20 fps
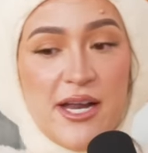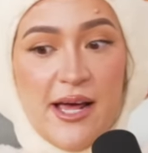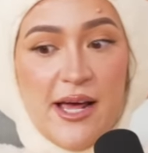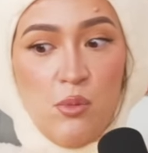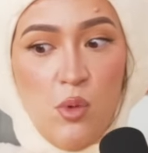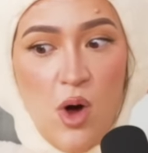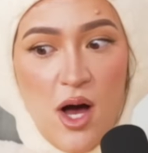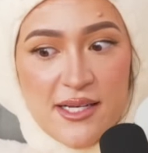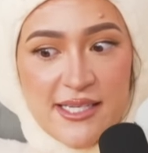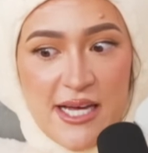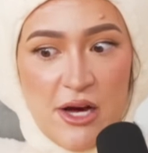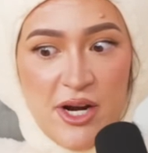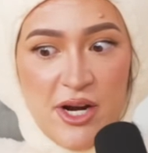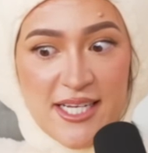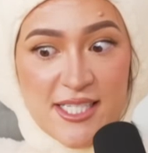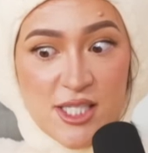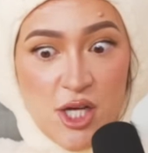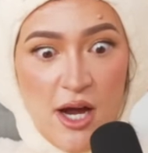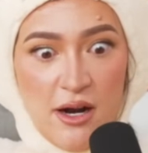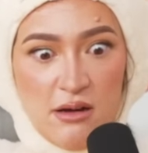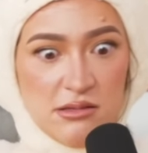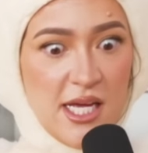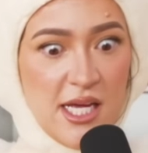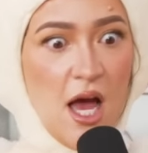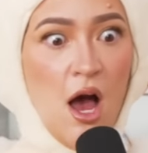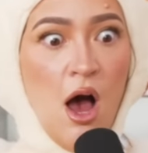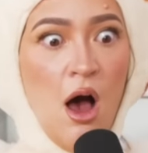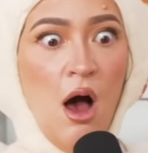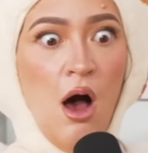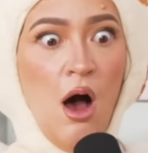I walked out and I saw it, and I was like,
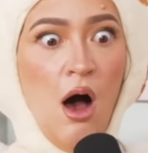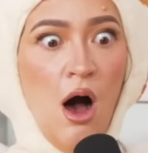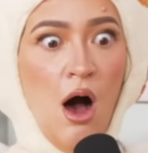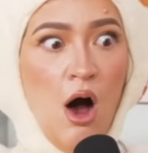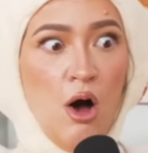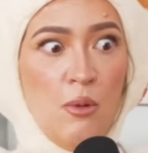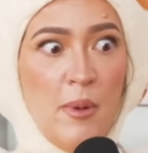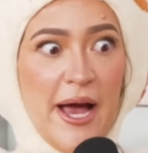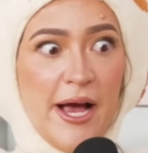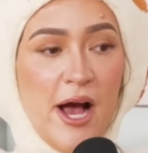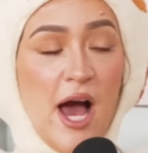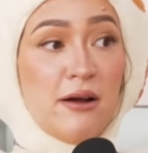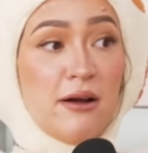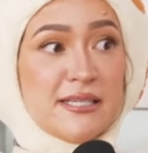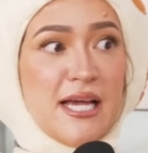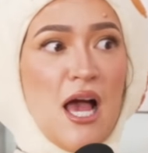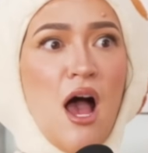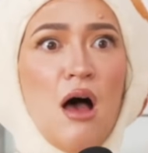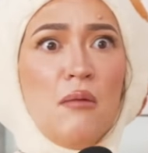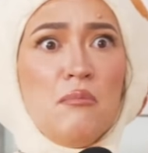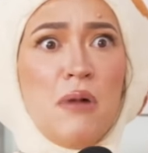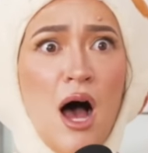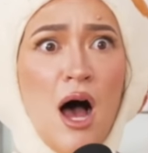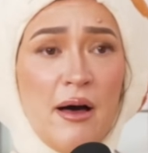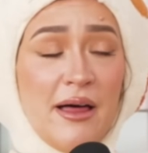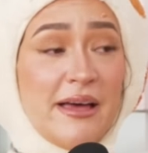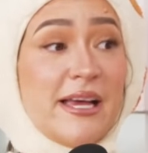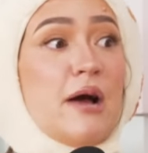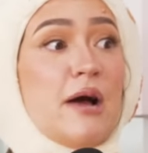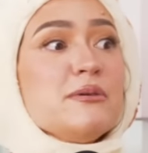oh my God. I was like, Mom.
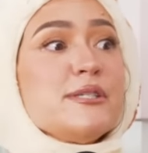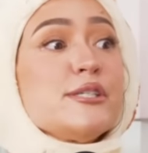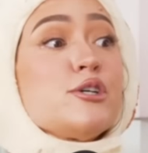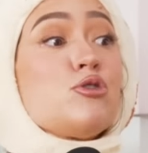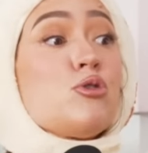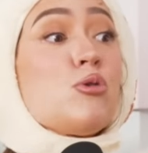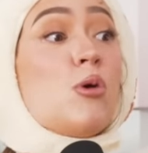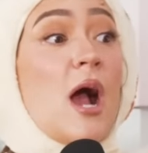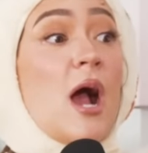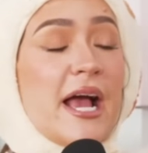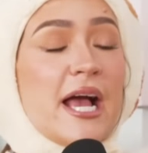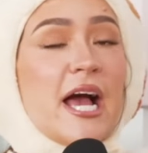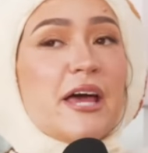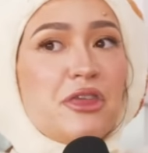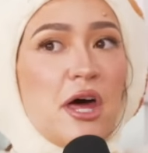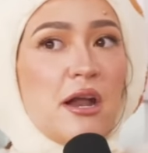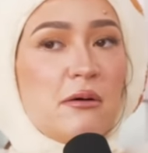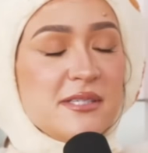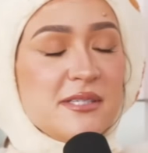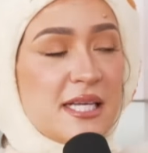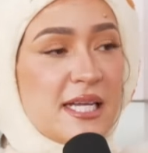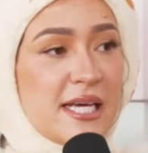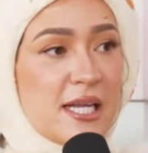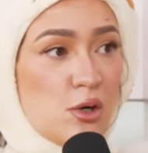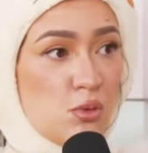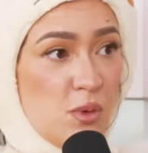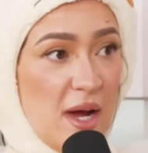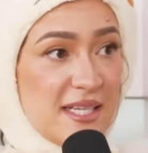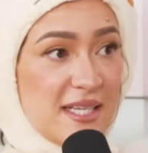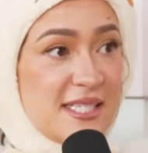Like, I was crying. I thought I was going to get
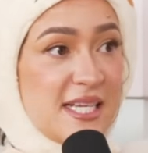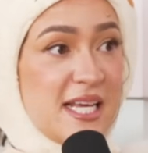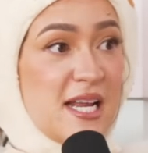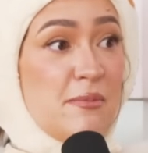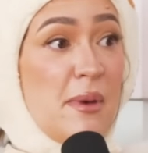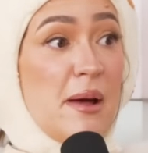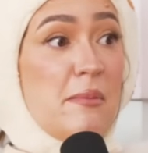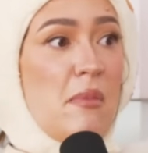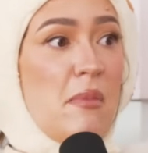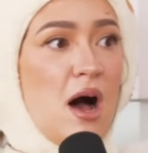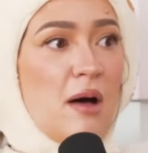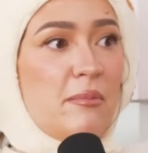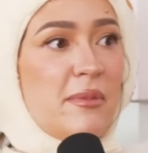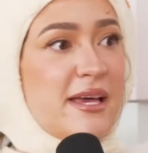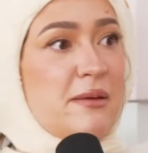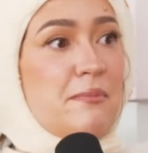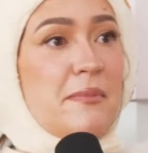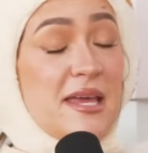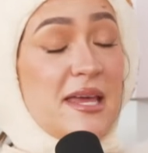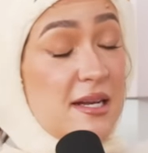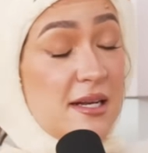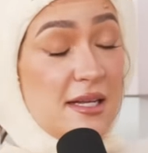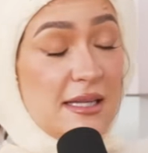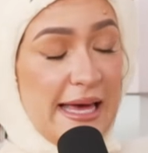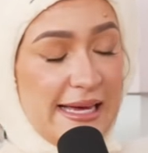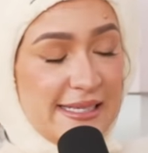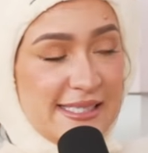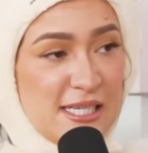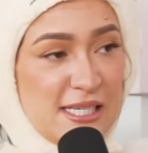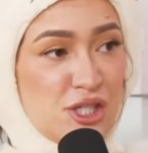arrested, and my mom, like, made it a
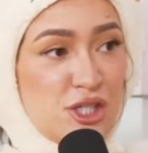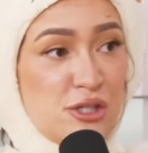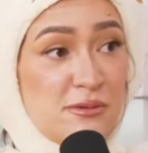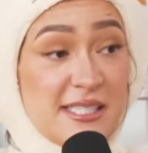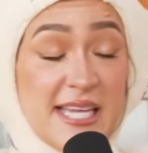lesson, and she was